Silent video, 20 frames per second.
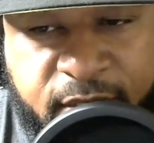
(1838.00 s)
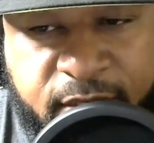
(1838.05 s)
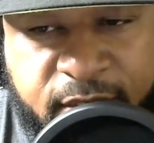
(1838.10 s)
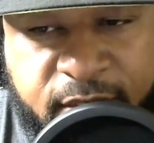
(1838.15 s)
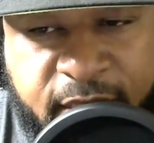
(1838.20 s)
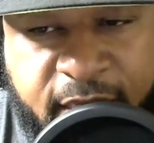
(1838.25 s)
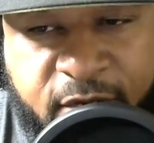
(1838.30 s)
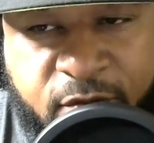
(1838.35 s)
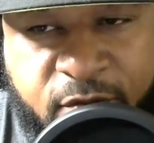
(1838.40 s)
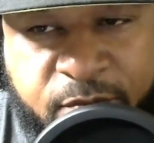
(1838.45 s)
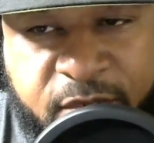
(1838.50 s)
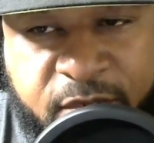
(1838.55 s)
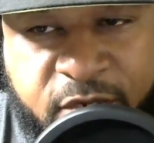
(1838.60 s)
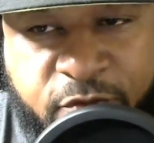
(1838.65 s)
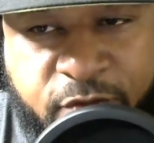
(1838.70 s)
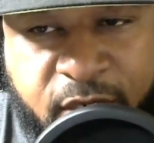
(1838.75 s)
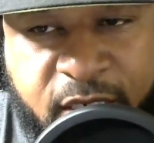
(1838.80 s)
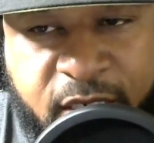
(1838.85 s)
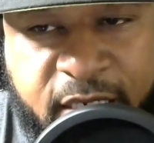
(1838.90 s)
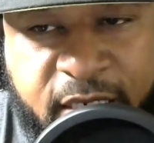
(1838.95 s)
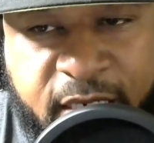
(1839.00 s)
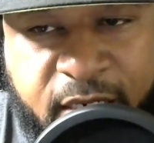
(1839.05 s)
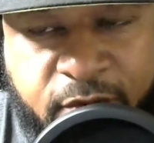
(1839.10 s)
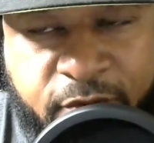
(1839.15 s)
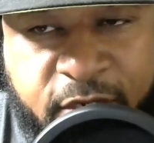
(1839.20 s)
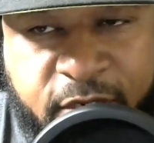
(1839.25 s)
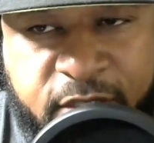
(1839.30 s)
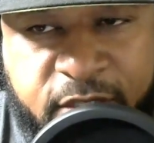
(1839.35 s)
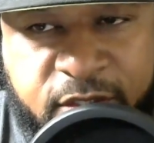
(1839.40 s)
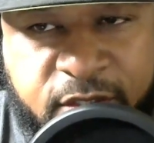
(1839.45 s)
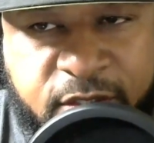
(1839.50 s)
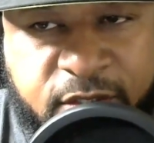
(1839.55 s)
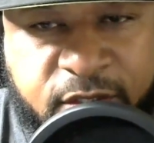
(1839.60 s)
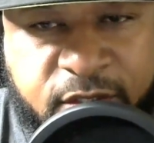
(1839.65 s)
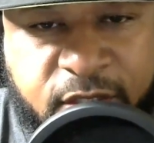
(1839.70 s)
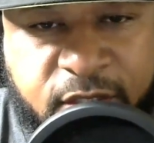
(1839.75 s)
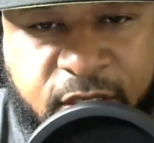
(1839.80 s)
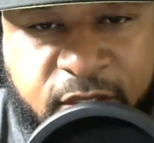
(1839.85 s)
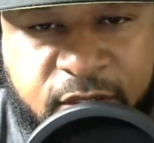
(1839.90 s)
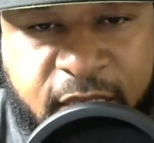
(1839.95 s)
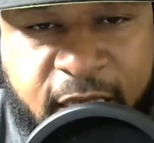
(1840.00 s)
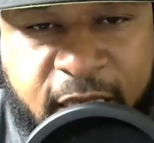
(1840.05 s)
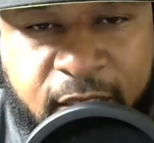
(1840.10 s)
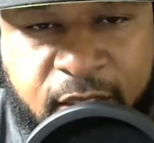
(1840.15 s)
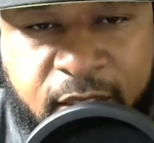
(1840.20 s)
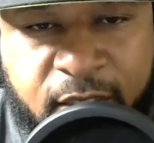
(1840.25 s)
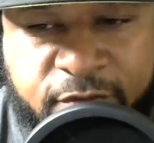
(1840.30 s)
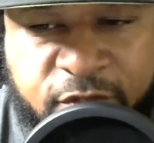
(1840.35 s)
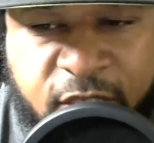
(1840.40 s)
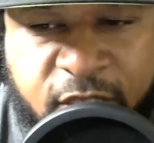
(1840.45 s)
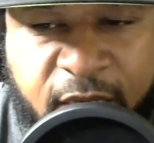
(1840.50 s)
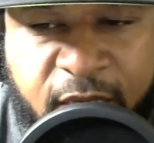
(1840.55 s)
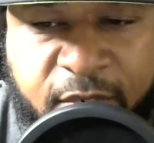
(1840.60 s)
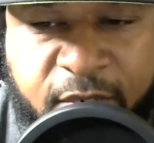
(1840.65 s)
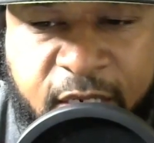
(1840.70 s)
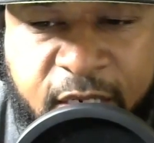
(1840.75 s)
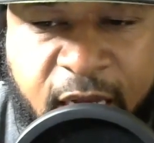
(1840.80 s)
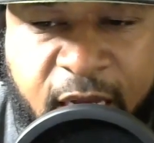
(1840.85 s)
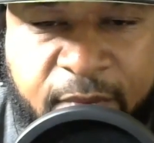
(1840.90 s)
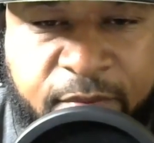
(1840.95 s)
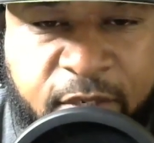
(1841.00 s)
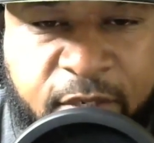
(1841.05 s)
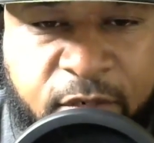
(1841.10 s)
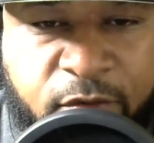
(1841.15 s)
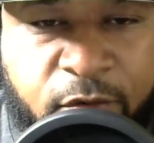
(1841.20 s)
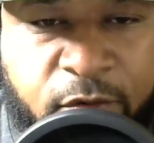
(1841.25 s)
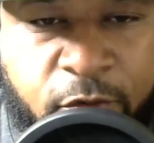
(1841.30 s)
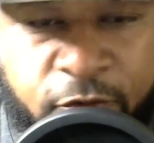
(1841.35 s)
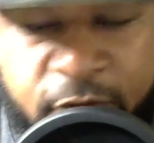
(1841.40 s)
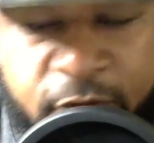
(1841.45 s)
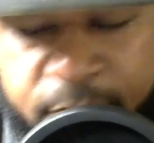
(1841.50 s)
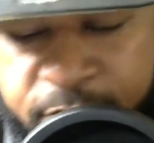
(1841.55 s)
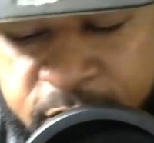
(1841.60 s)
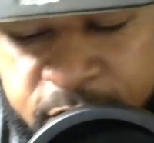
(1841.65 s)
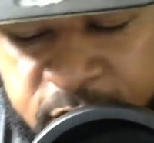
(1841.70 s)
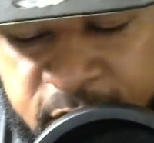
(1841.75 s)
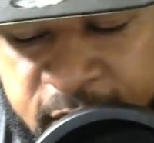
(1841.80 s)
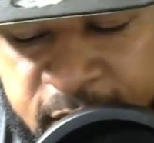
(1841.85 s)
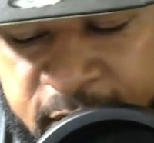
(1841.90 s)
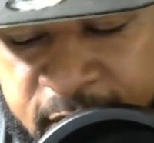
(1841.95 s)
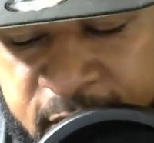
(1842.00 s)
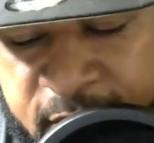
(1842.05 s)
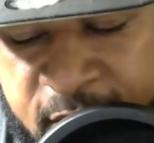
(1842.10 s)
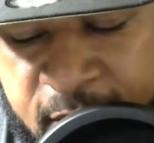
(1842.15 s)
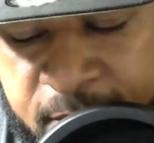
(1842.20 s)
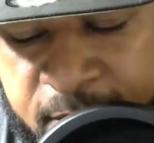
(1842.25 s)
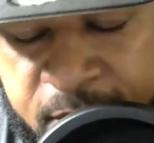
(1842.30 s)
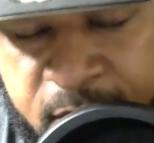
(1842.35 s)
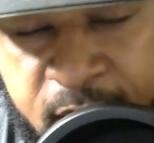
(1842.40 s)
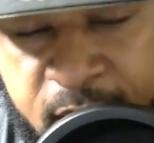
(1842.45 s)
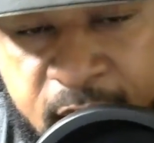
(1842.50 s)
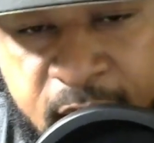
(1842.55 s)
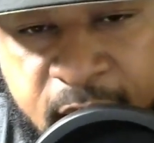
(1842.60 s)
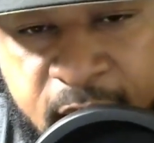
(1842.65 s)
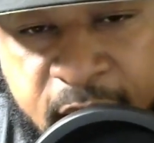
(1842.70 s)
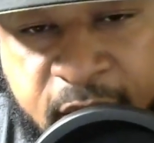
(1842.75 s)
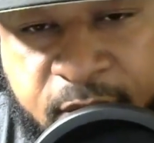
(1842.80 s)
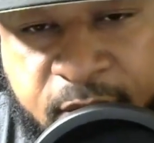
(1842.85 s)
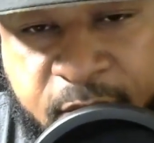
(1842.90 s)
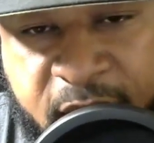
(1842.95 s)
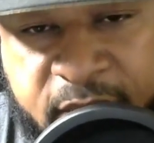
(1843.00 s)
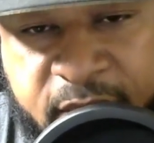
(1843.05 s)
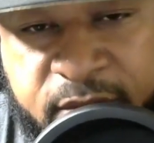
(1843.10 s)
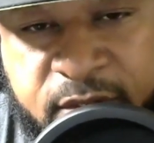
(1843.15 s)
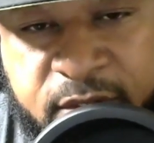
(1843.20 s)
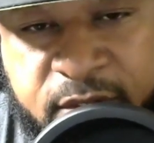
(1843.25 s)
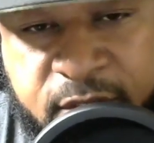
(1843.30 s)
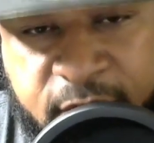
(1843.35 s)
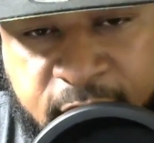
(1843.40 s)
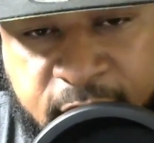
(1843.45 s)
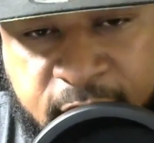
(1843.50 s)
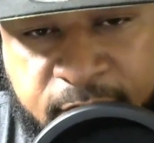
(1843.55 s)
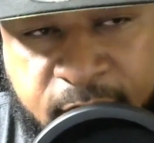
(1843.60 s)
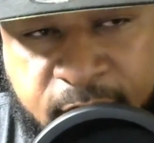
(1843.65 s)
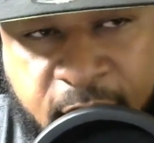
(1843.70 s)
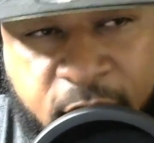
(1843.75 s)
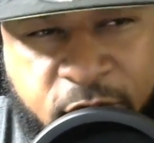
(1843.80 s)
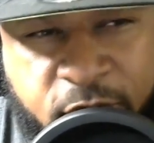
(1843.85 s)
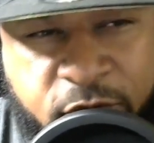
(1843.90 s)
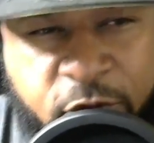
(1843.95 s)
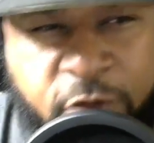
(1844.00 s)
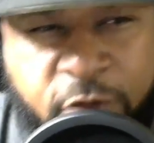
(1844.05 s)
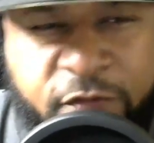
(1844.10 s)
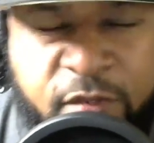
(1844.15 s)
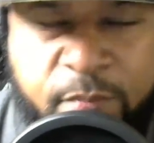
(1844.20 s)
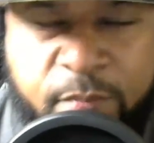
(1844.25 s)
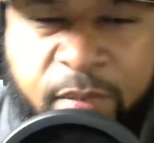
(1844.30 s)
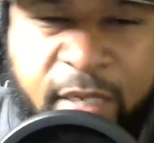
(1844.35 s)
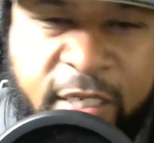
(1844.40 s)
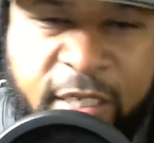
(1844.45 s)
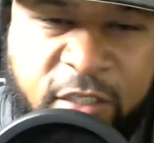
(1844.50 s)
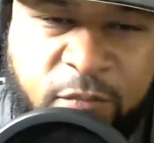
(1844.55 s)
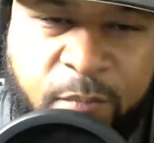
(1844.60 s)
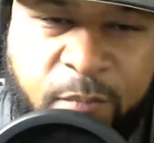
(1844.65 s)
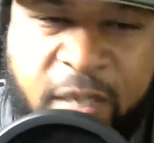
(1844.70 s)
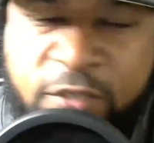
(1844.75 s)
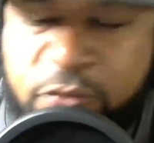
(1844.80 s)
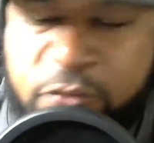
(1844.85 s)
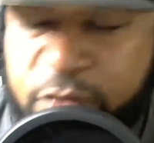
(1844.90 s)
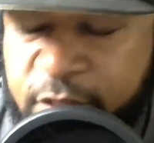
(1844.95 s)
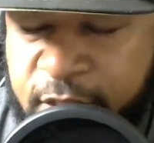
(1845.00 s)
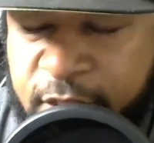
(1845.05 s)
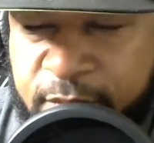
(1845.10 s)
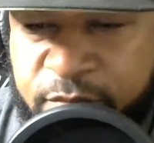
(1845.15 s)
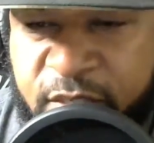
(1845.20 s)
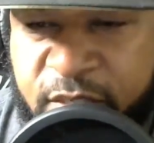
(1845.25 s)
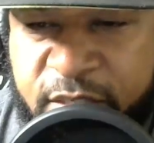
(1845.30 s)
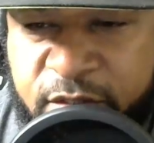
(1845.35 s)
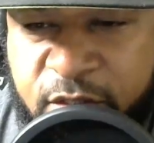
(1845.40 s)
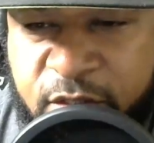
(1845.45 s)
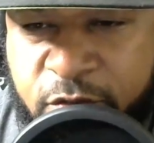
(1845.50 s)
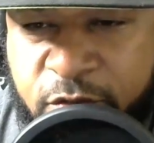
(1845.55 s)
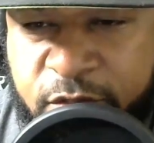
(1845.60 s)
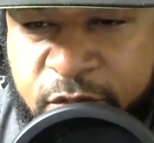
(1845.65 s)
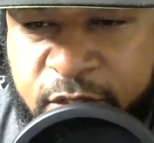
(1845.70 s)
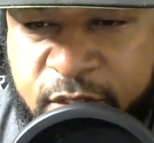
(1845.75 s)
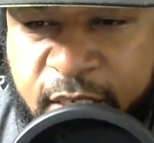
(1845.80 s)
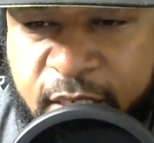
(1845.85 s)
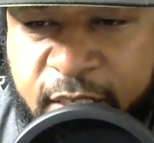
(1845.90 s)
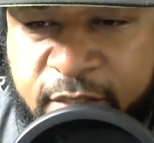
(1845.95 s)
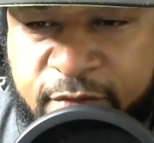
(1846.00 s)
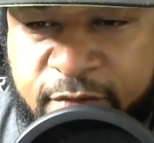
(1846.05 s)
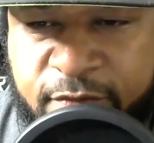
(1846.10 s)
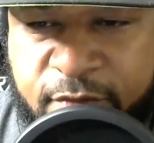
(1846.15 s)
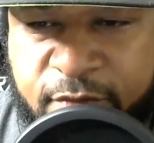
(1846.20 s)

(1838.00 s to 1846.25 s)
that'll be really interesting to see exactly if Sammy Cobb can represent and come and make the team. I don't know if he plays special teams. That's the only thing,